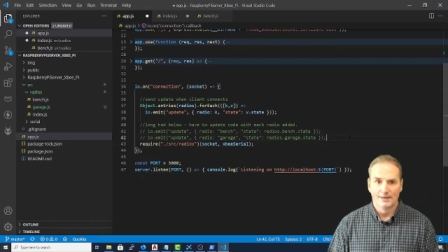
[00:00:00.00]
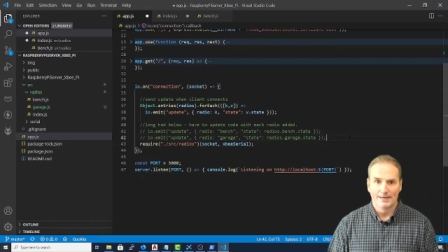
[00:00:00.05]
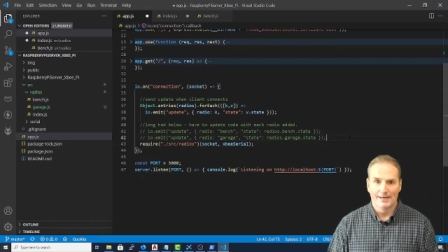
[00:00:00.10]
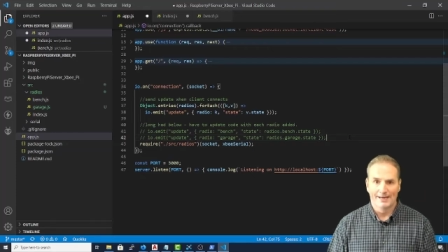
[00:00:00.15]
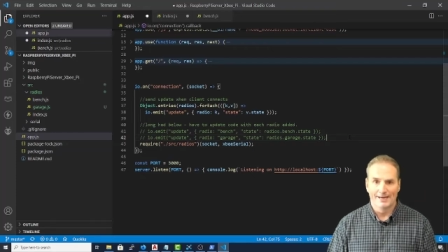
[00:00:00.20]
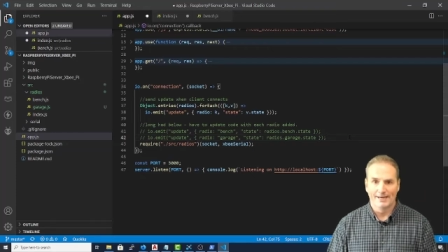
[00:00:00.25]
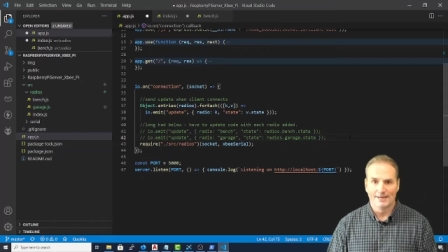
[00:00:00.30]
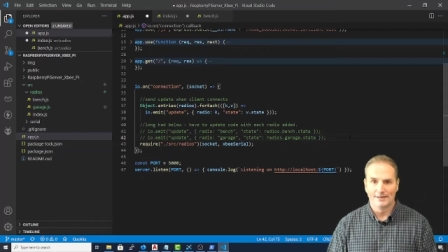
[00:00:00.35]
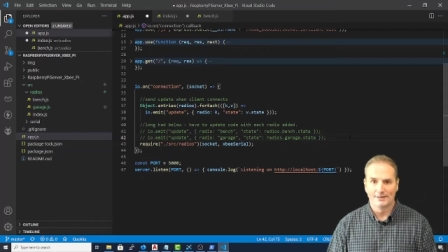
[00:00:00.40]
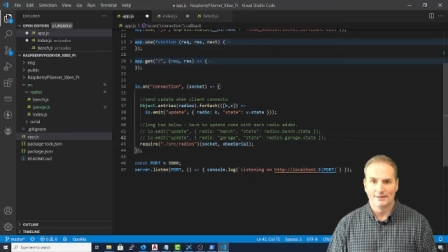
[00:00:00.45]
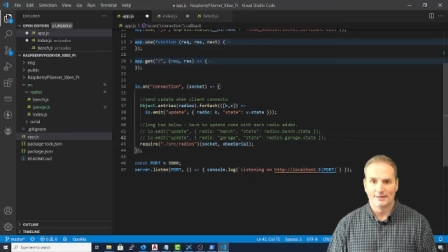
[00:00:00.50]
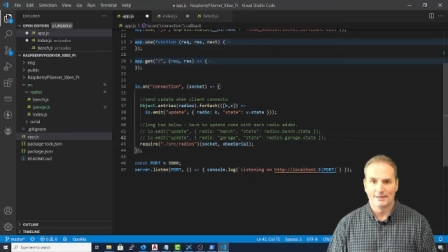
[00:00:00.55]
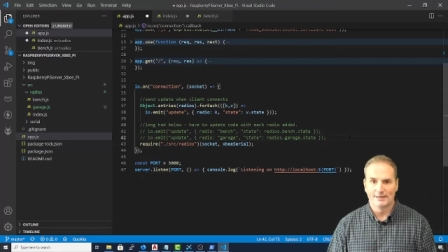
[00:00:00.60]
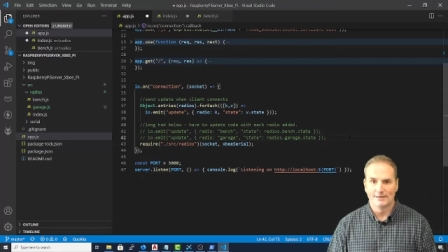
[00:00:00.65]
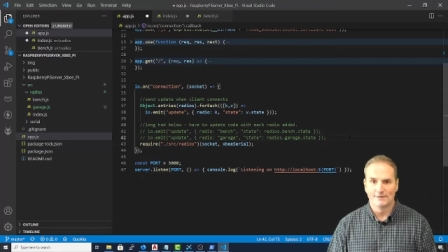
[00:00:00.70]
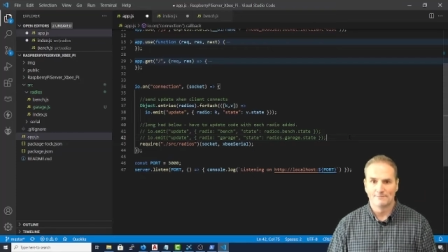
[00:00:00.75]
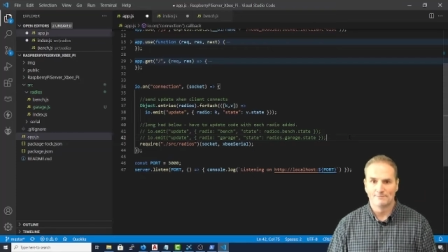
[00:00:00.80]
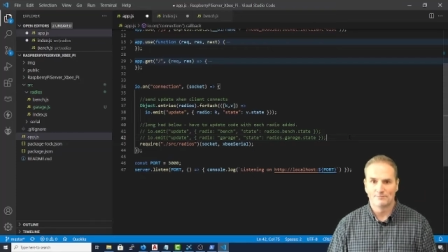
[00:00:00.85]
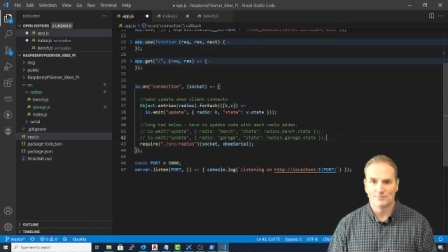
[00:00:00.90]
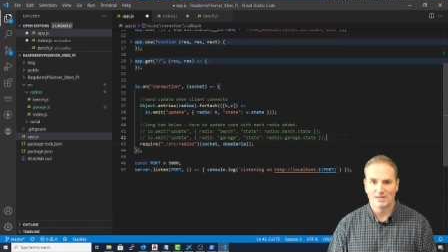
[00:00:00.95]
and
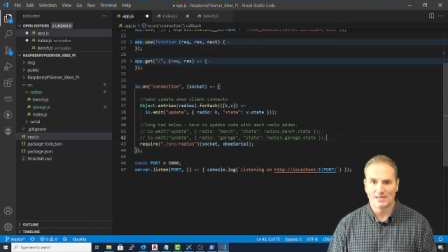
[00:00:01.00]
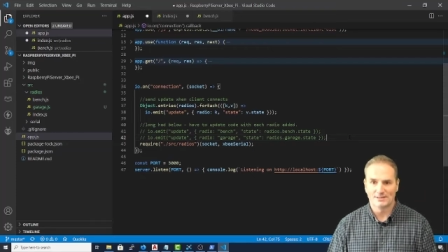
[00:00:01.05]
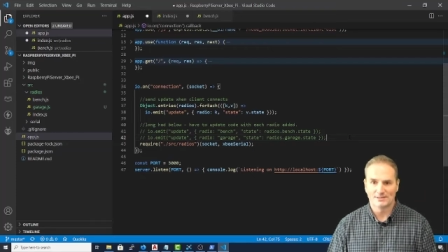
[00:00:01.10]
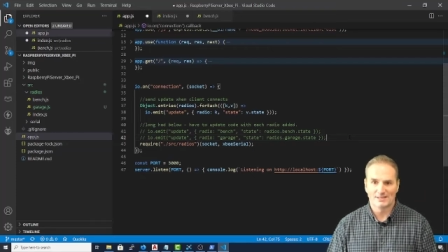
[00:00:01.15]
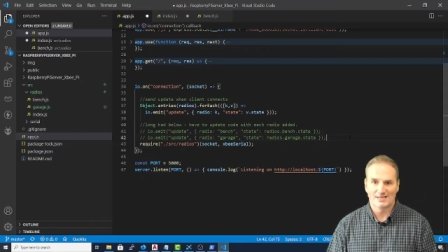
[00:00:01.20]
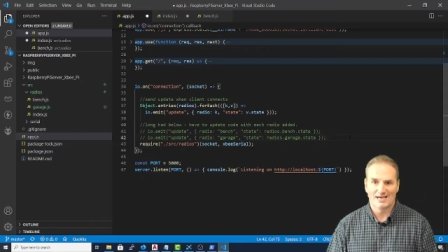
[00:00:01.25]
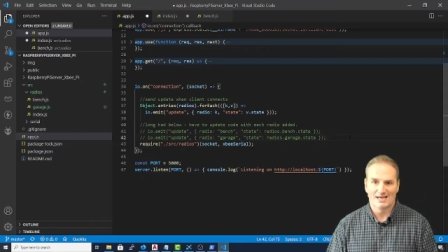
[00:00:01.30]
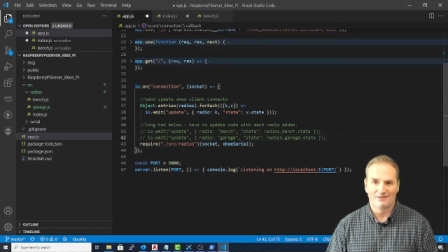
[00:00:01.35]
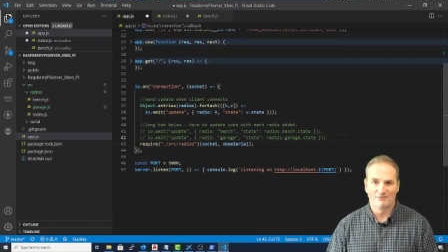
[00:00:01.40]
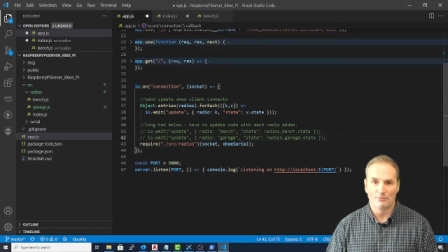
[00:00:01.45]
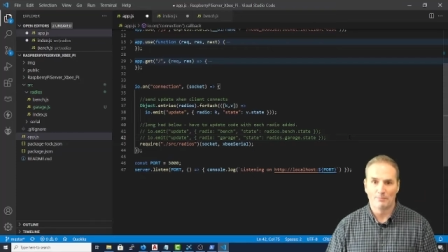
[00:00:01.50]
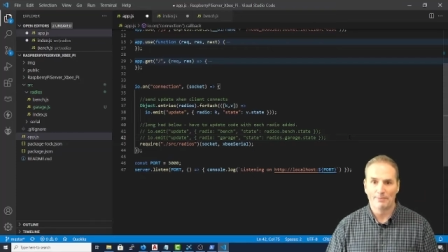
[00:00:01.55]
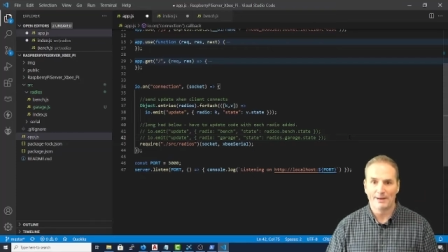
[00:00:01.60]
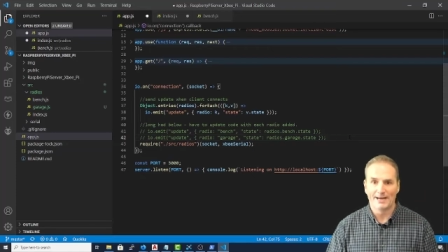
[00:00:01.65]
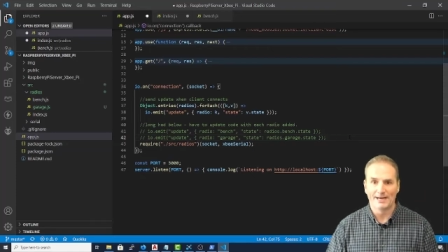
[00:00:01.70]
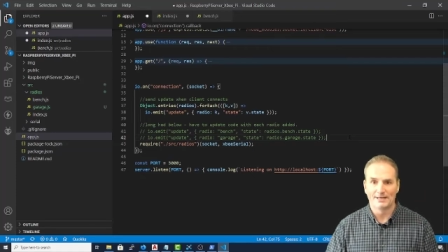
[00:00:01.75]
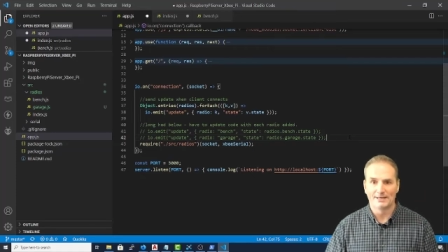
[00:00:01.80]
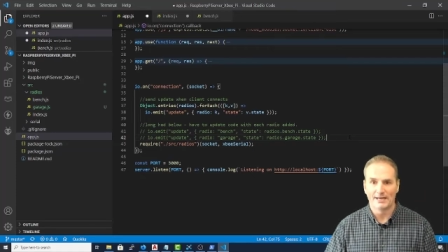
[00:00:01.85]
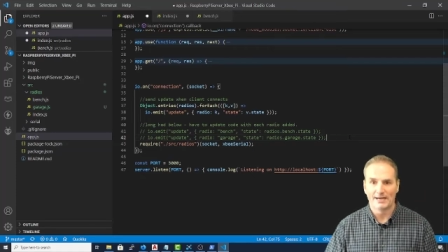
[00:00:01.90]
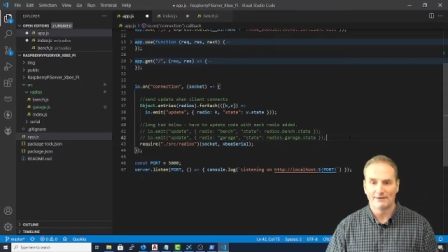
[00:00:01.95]
it's kind of a
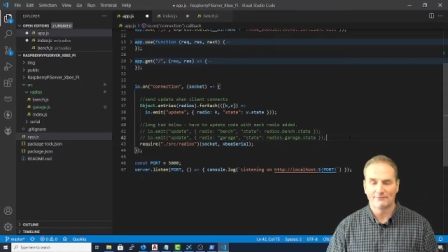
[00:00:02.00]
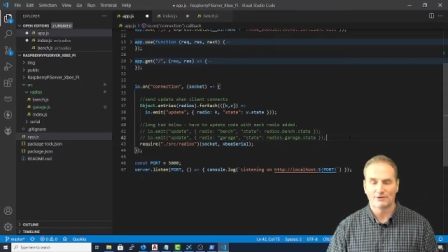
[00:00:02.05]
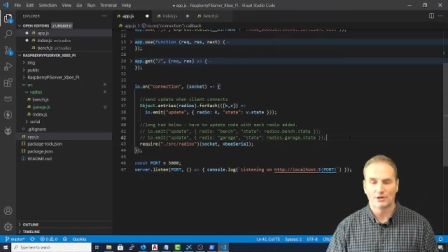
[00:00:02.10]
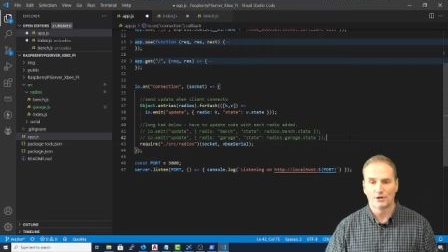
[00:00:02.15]
pain to have